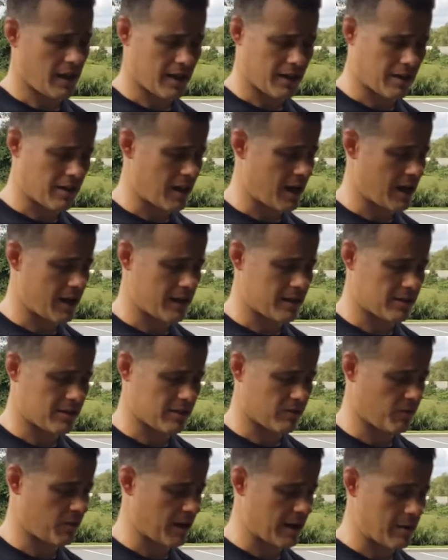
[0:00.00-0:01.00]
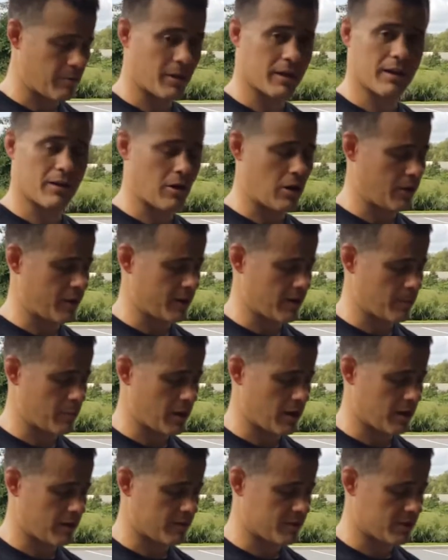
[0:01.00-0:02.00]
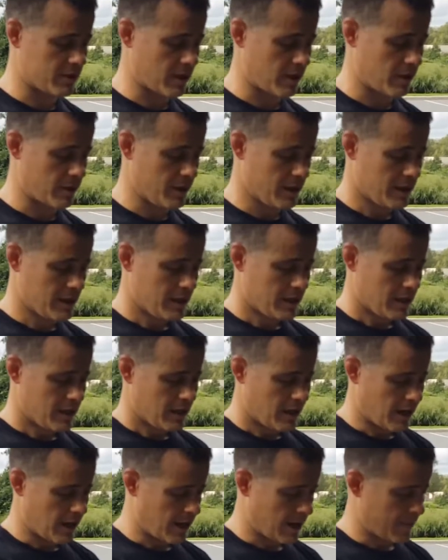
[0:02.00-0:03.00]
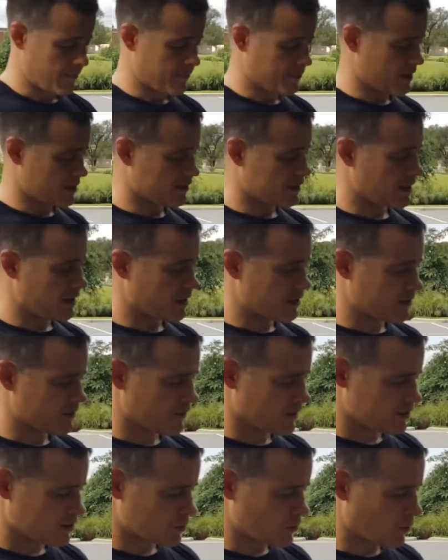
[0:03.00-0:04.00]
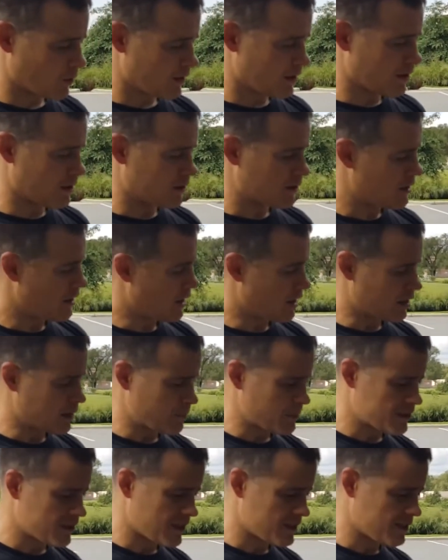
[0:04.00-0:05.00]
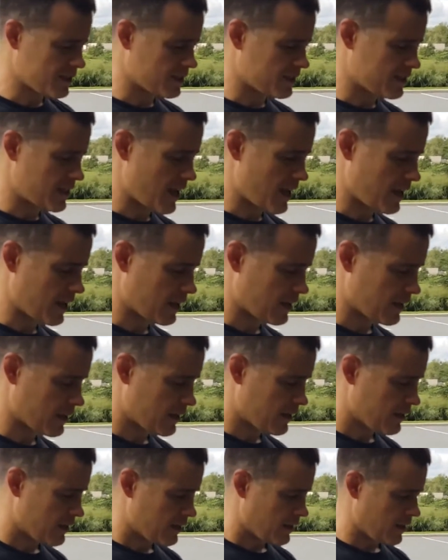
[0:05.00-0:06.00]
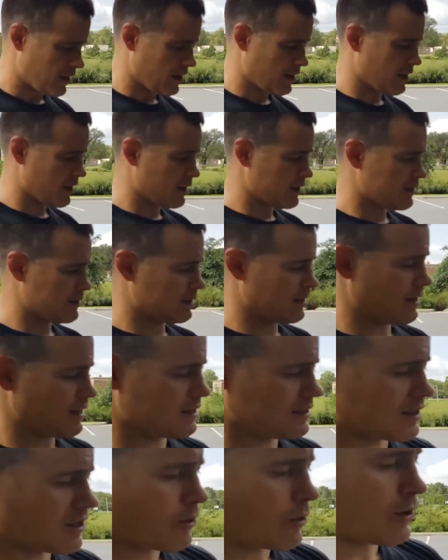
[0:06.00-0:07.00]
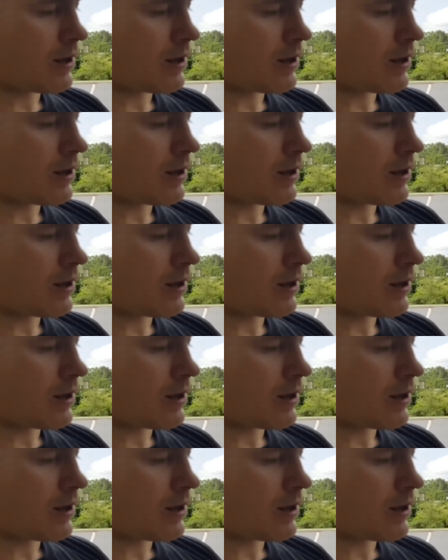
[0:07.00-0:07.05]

clients and family and all the above. So this oil, 100% synthetic, and it's